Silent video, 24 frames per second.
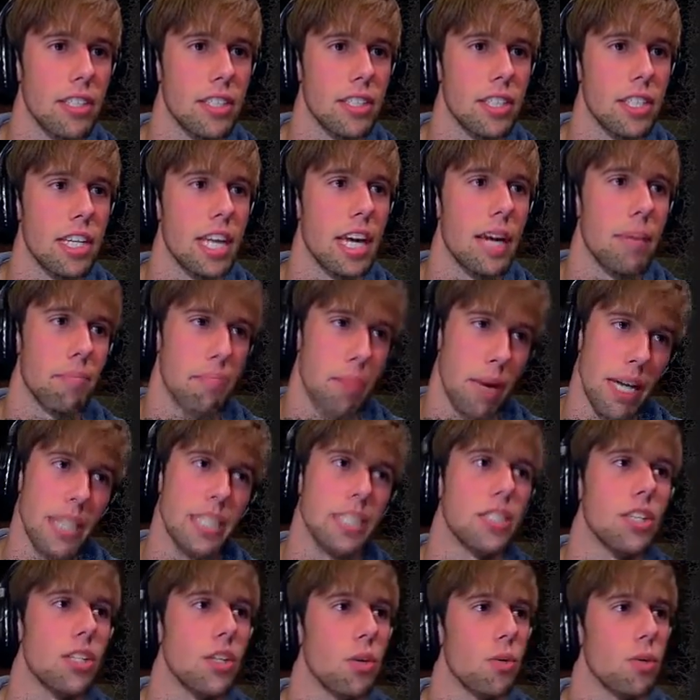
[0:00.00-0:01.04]
and
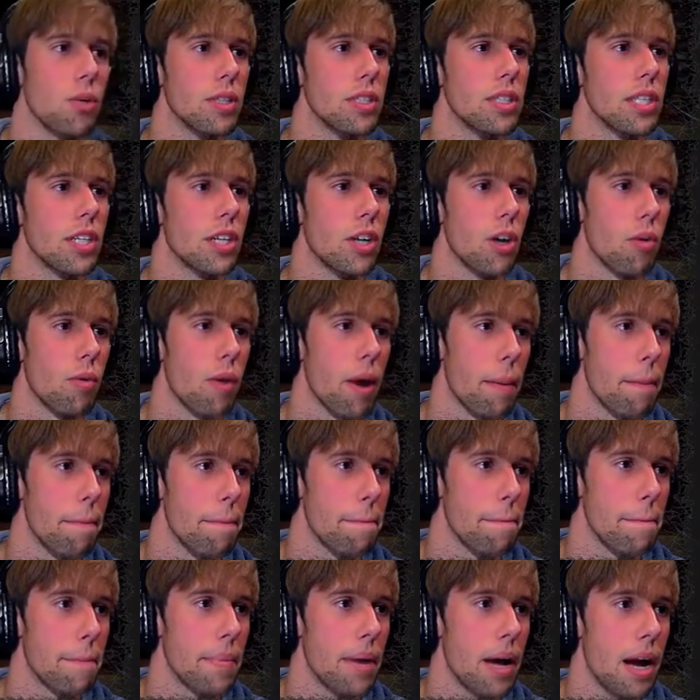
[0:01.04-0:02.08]
stalagmites are the ones that grow up.
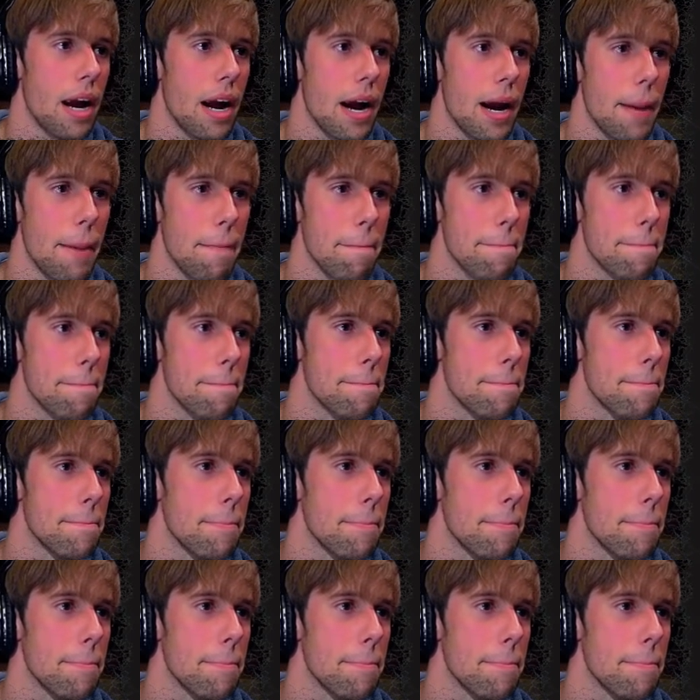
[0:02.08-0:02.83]
Alright.